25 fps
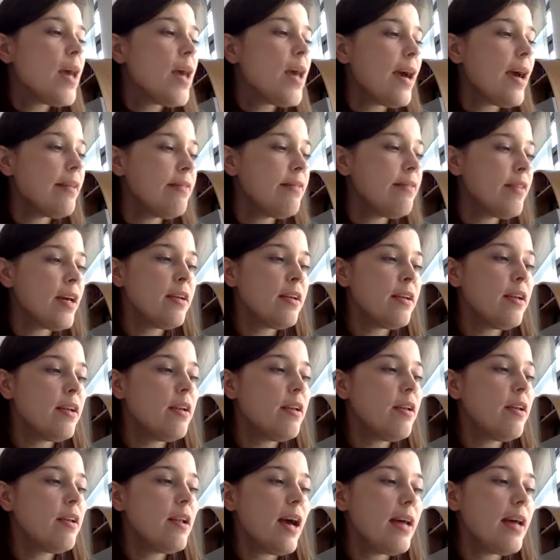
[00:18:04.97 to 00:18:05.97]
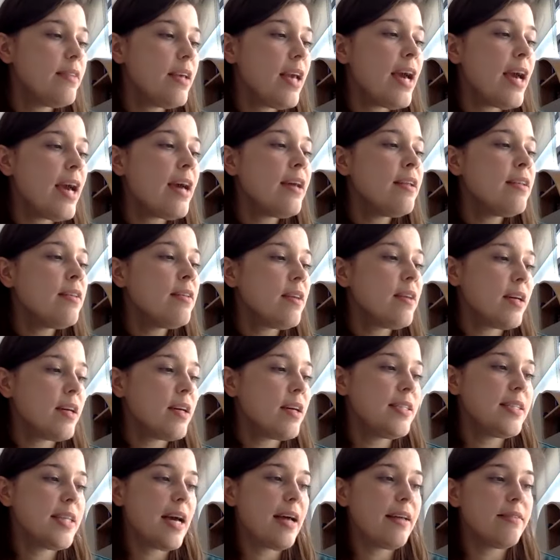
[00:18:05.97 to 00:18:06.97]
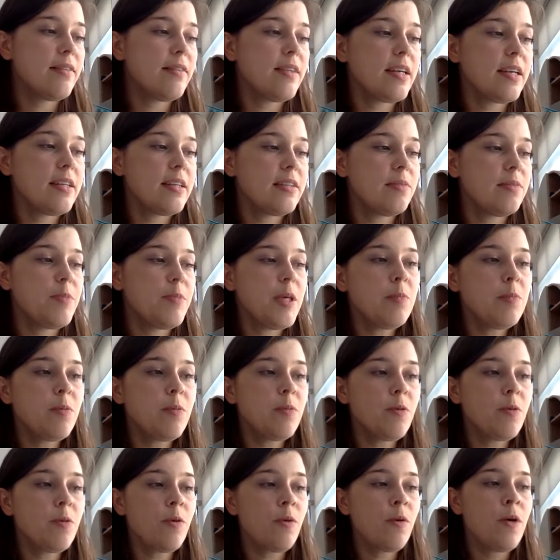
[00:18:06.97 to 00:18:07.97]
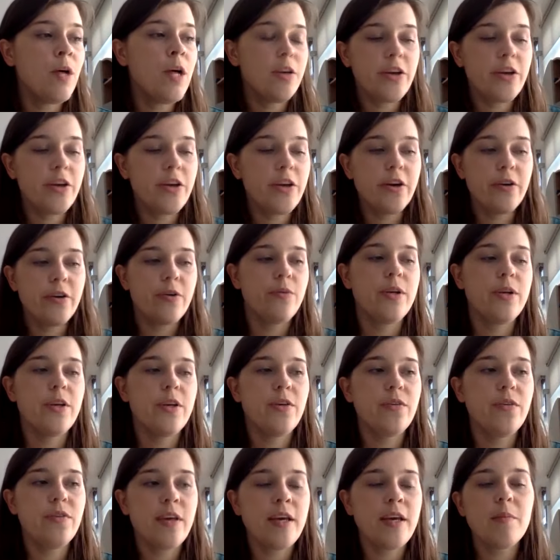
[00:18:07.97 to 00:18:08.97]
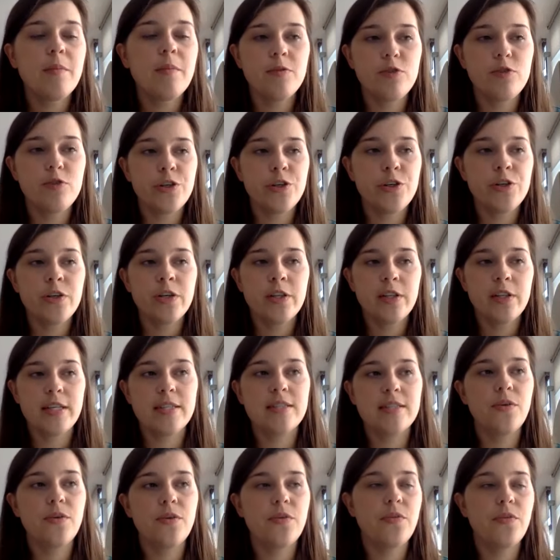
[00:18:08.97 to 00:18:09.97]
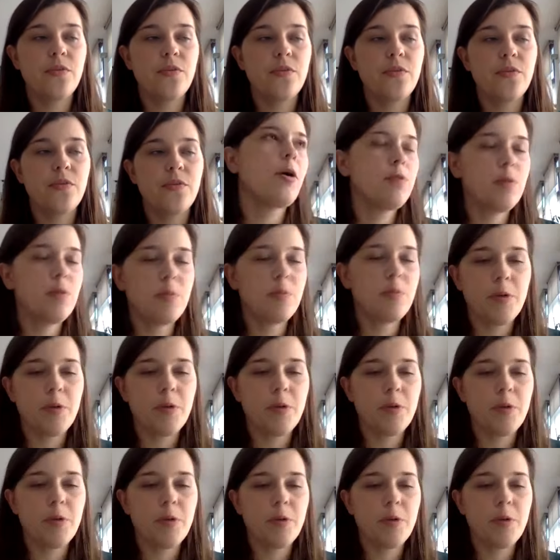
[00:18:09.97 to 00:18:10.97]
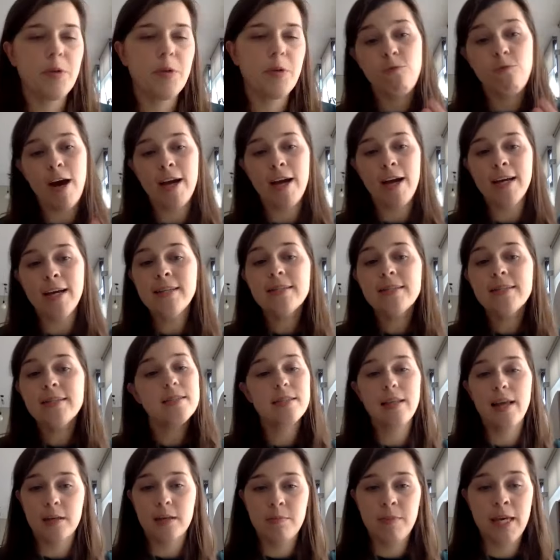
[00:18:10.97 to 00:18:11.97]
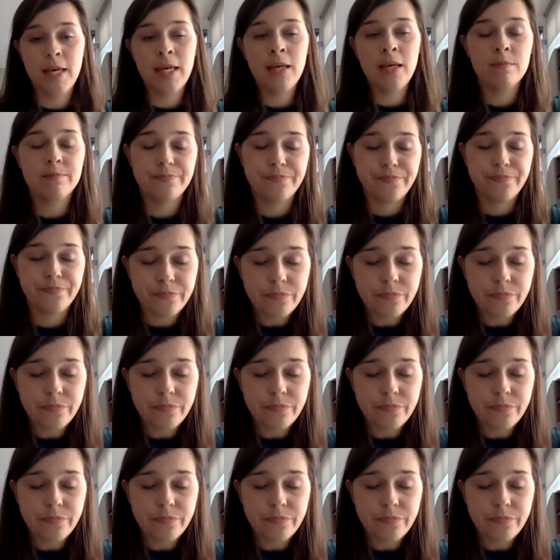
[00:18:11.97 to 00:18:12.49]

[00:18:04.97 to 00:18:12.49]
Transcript: And then at the end, I said that people, you know, when you think about journalists, you think about a person who writes like me,